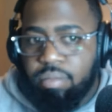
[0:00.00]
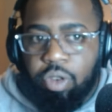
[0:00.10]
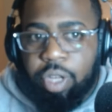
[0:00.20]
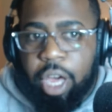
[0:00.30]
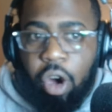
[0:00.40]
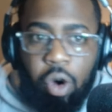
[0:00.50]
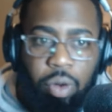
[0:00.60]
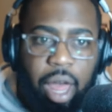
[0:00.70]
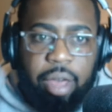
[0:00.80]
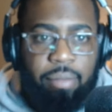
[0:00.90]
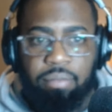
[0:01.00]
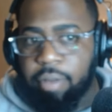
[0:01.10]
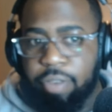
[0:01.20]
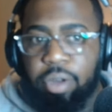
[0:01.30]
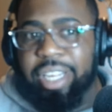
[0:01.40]
Okay, cool. Like,
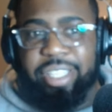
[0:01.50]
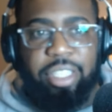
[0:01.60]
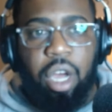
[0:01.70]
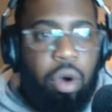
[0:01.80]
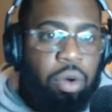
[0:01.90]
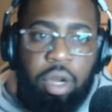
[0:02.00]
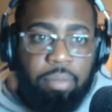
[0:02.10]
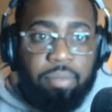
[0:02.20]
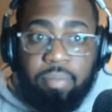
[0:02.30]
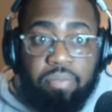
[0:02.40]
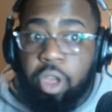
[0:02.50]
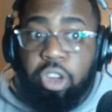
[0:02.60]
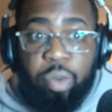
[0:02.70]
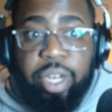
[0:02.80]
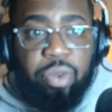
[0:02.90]
if Knowles has to go,
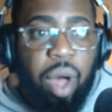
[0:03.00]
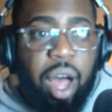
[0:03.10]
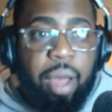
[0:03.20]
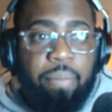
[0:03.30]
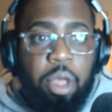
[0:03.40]
there's a reason why.